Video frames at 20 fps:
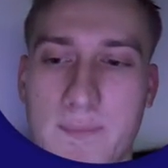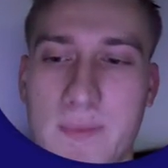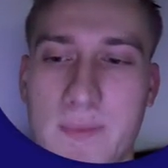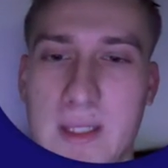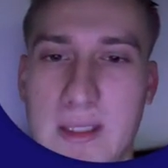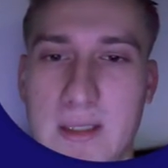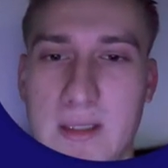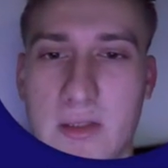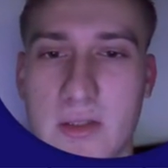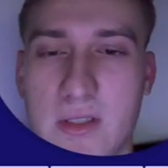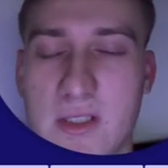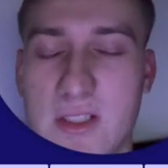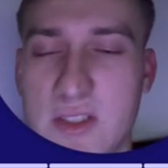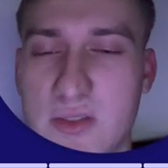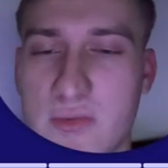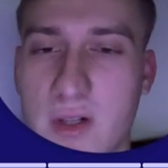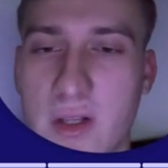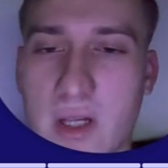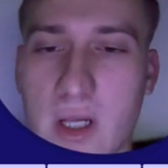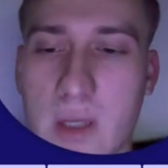And this is
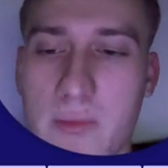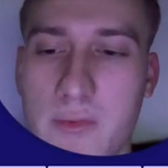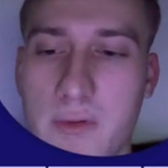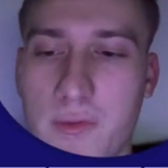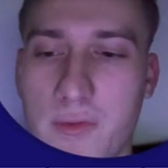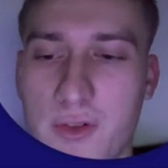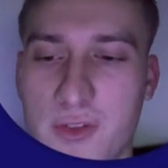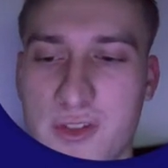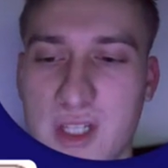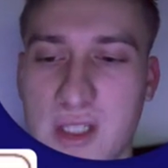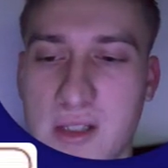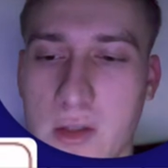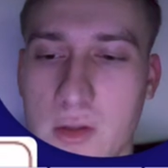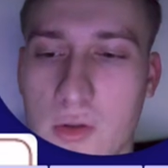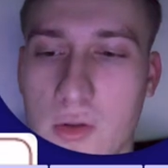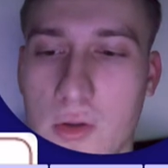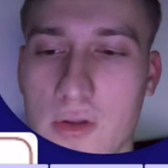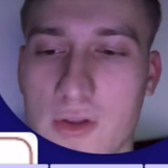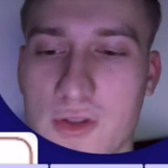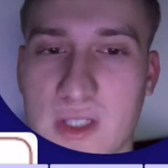very helpful for setting
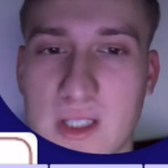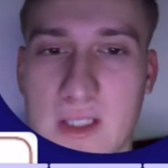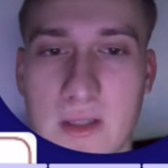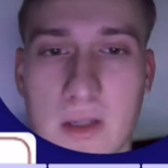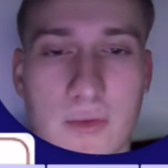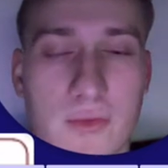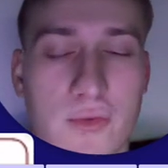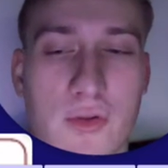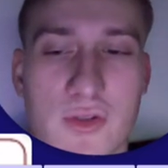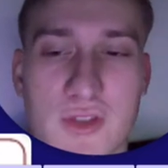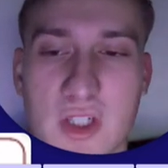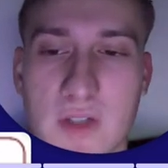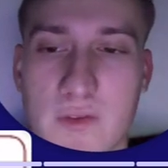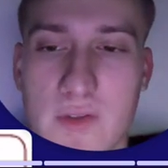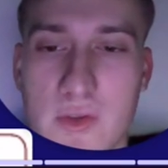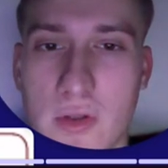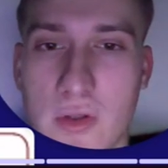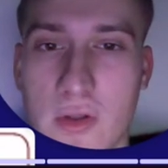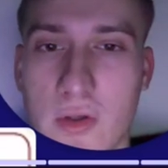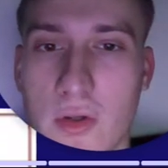goals and of course are we
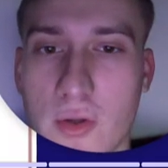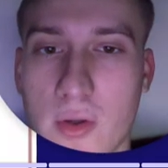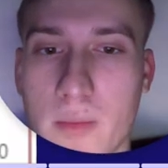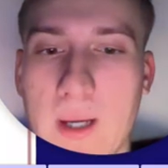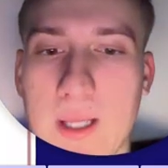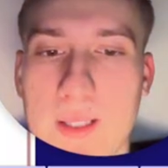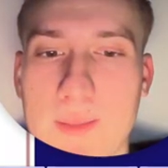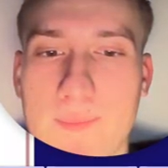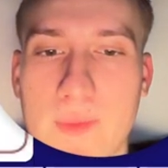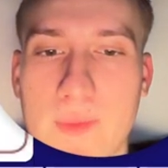doing good or bad.